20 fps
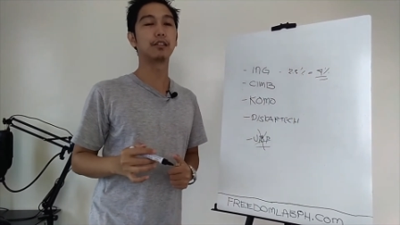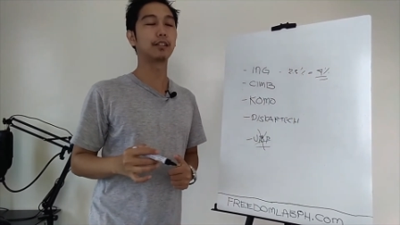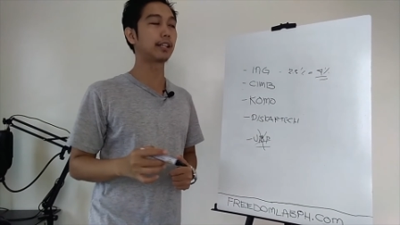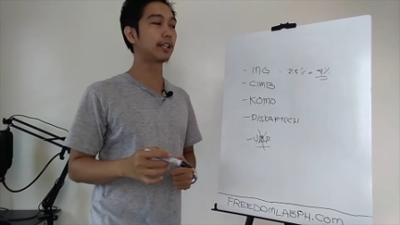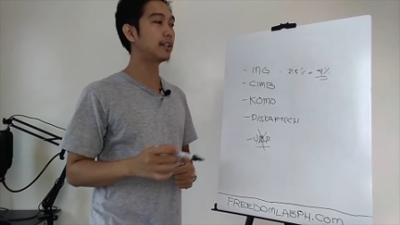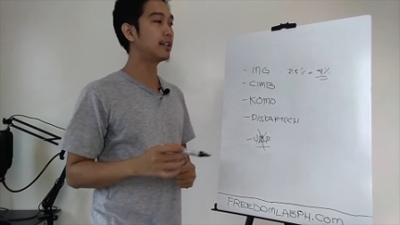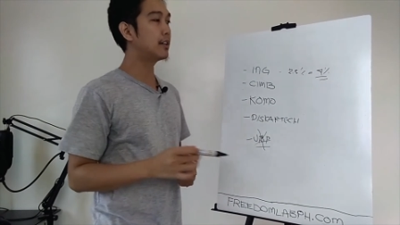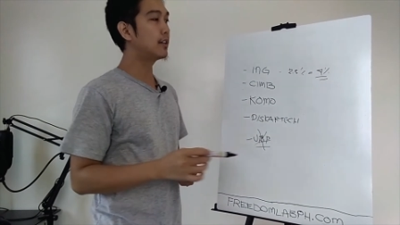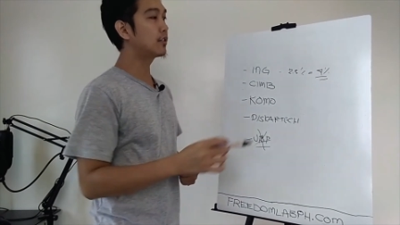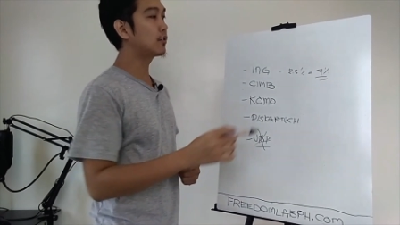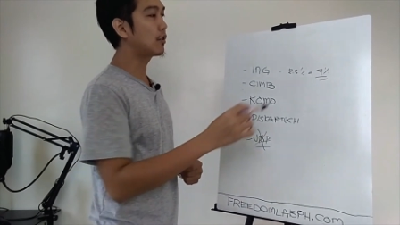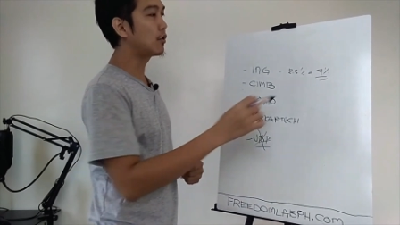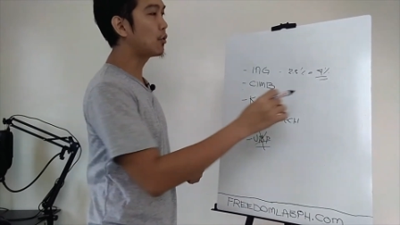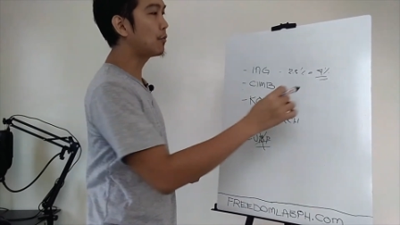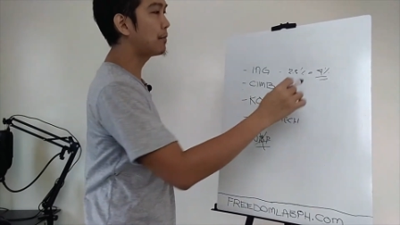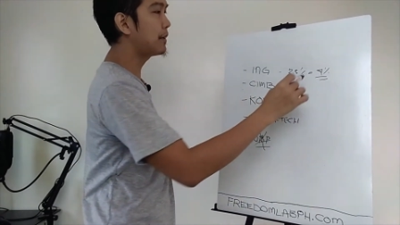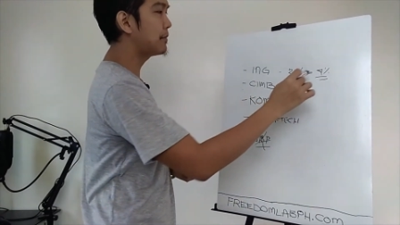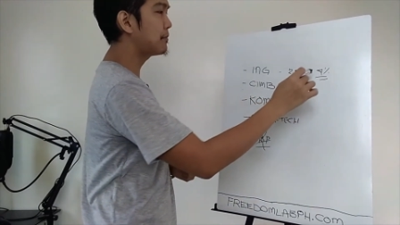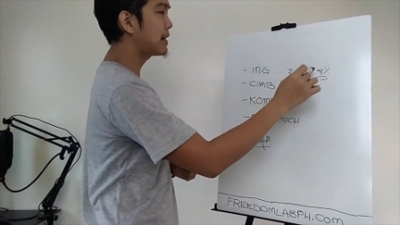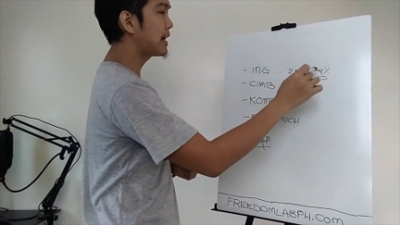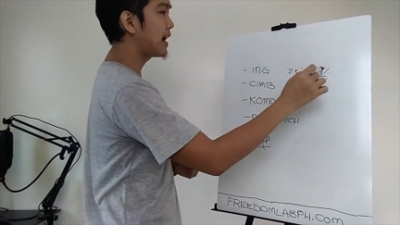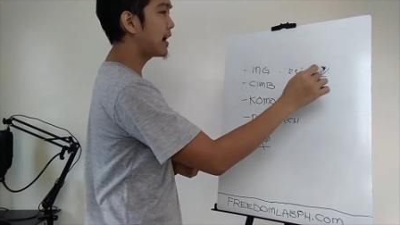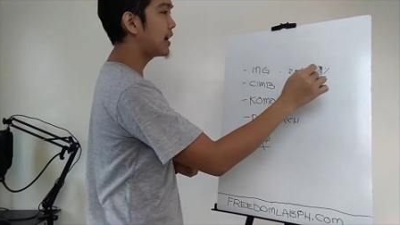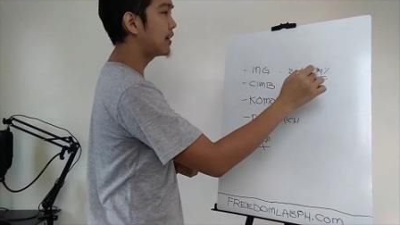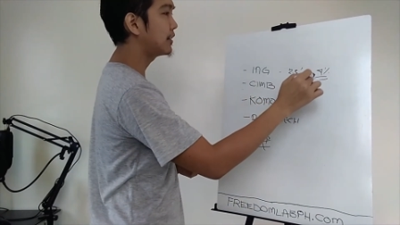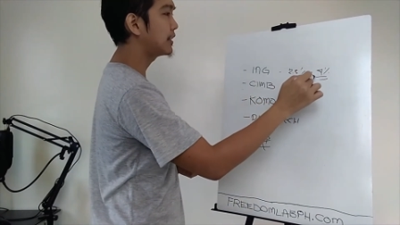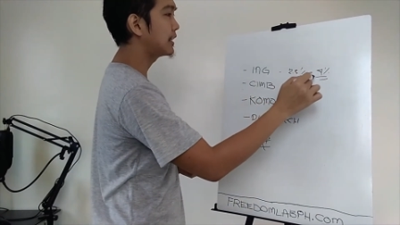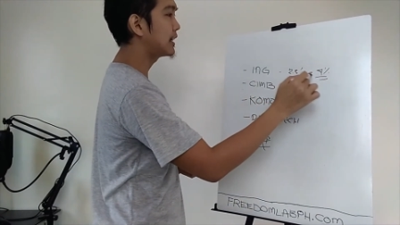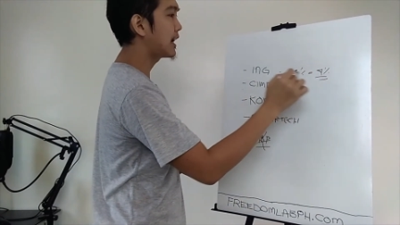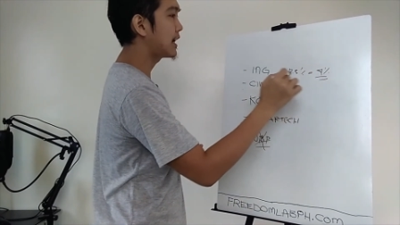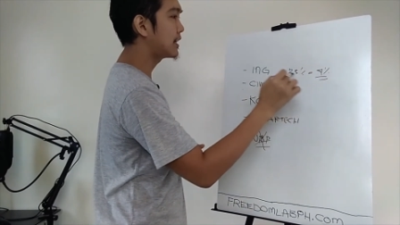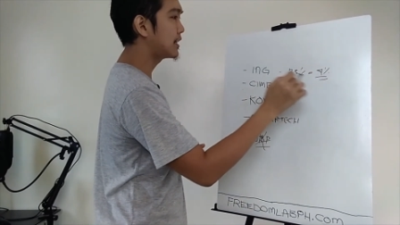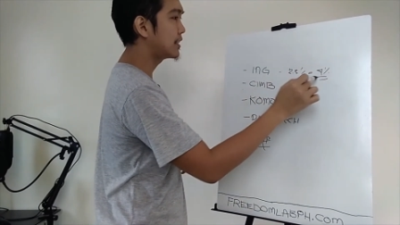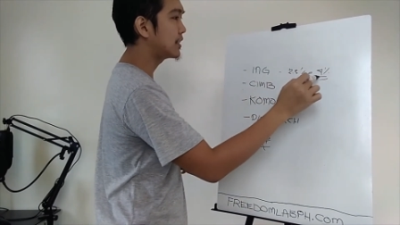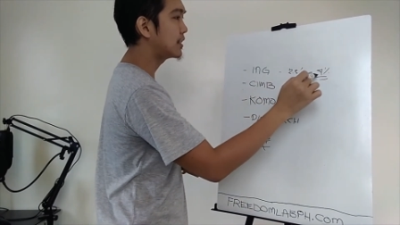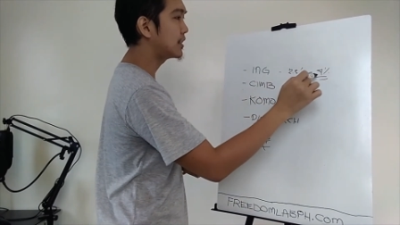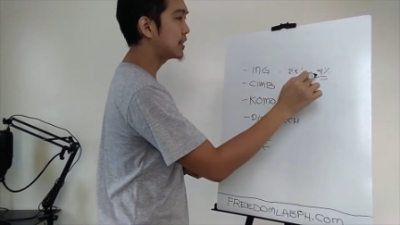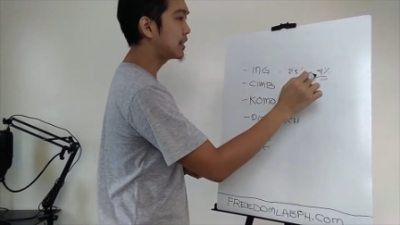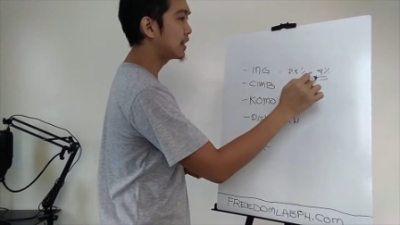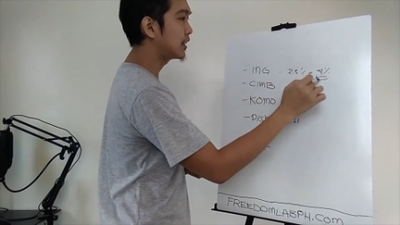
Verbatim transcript: Okay? So I opened my account in I N G.